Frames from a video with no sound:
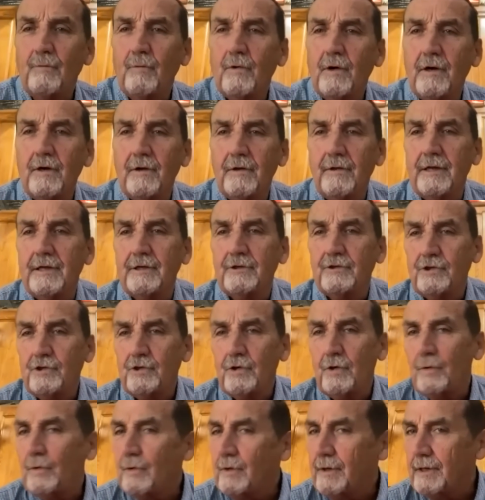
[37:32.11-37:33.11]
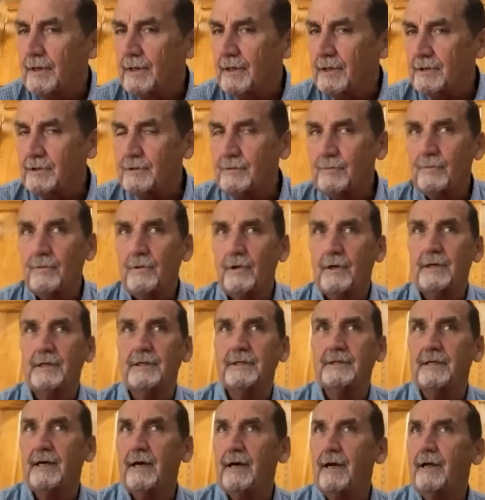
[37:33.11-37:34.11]
What are they showing us? What
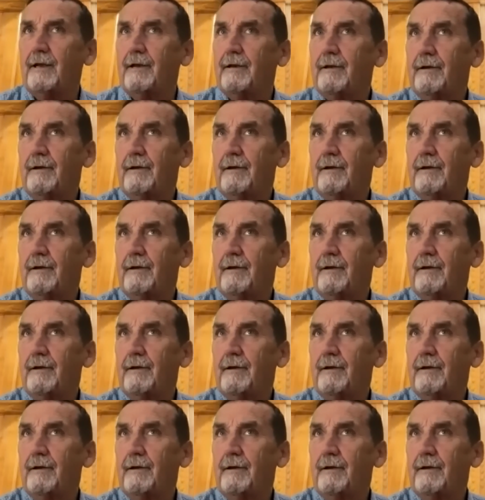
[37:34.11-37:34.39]
is that